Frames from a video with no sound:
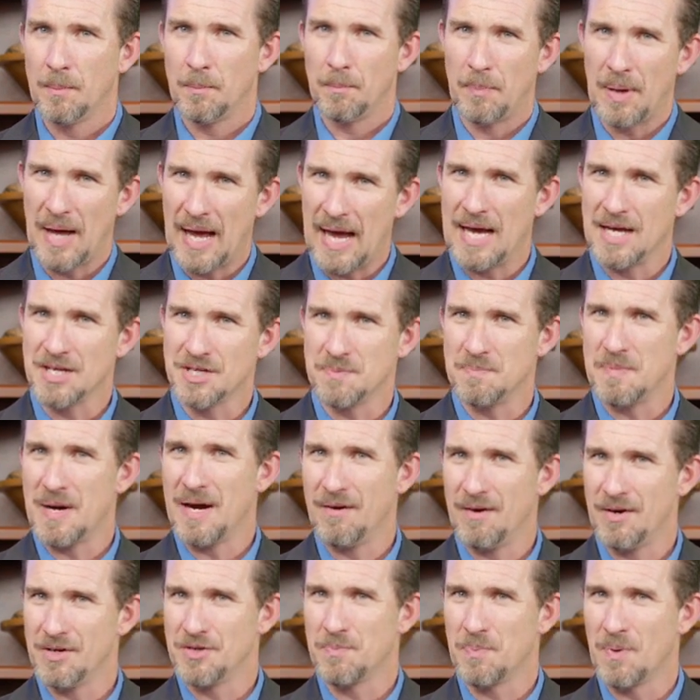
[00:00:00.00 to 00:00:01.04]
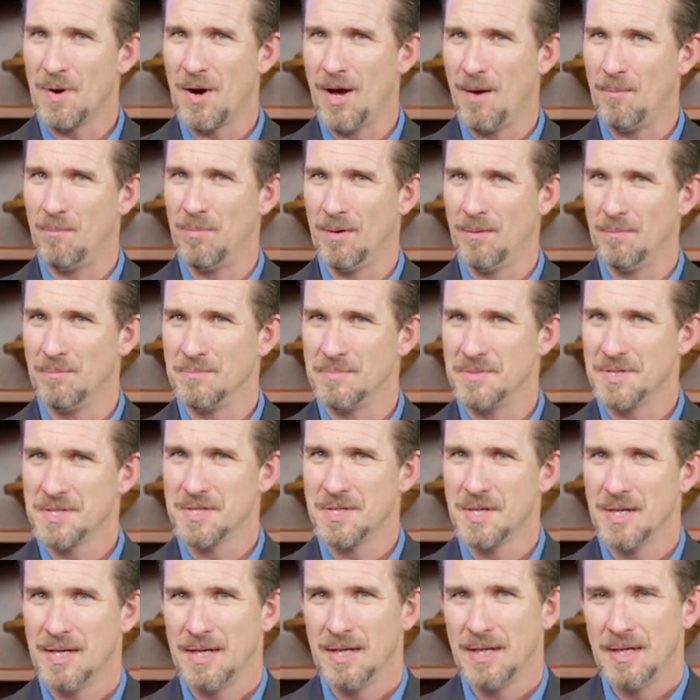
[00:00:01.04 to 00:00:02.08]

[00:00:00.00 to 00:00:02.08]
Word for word: past marriage problems.